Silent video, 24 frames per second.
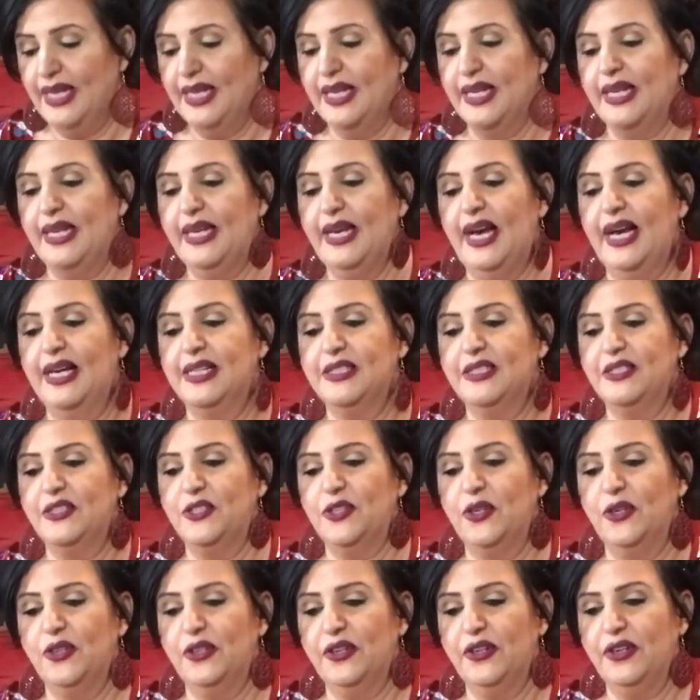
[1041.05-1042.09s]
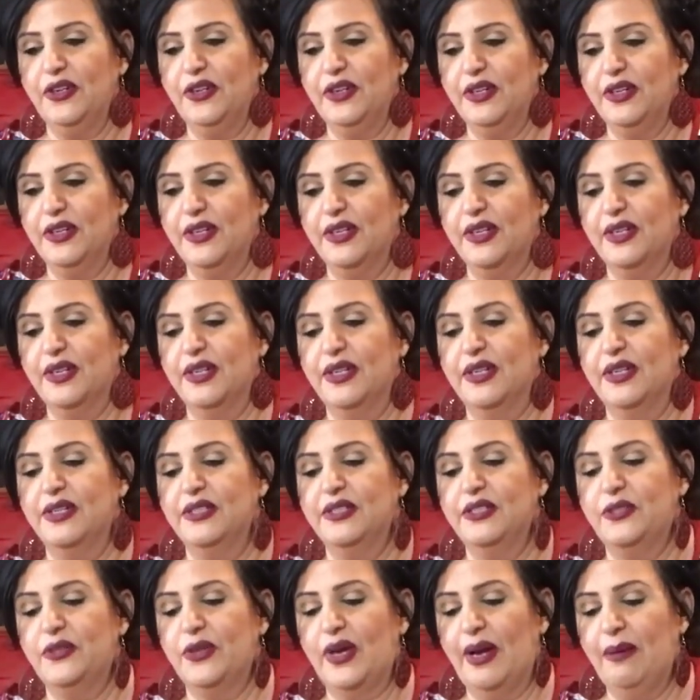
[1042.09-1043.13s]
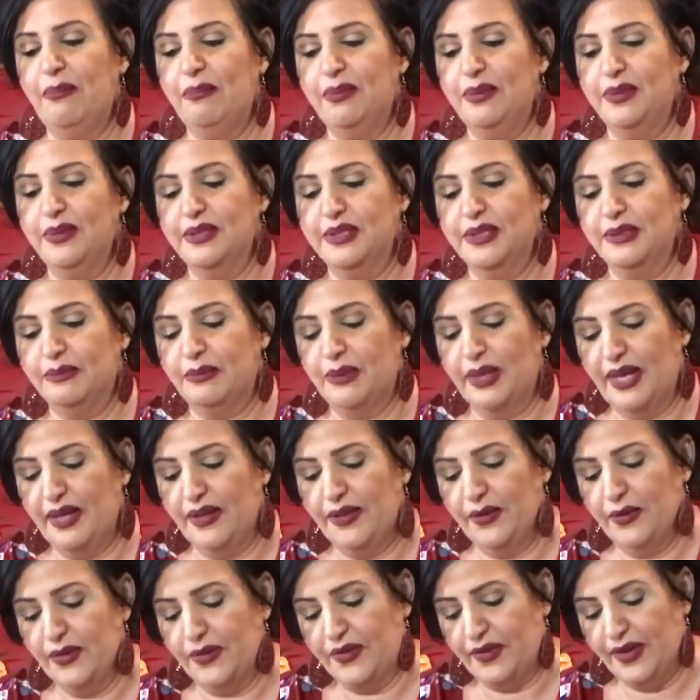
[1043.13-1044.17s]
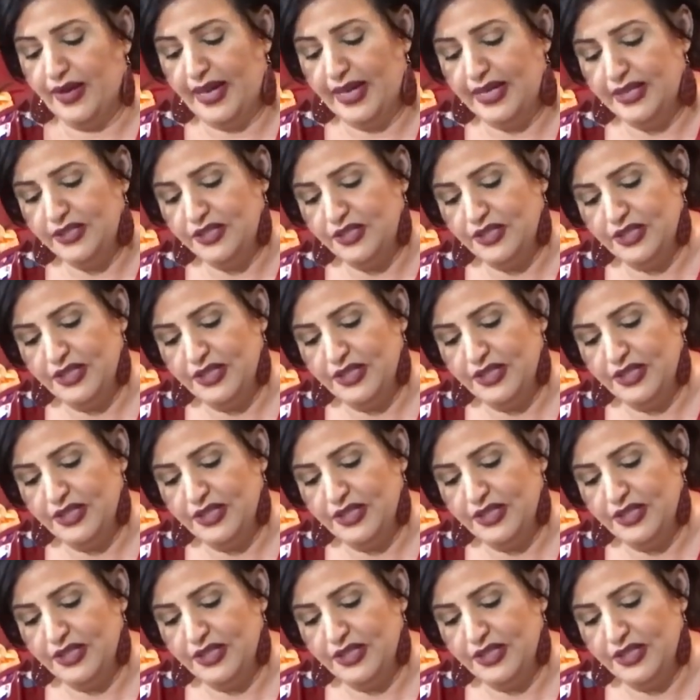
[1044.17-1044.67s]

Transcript: It has a shoulder strap, brand new attached.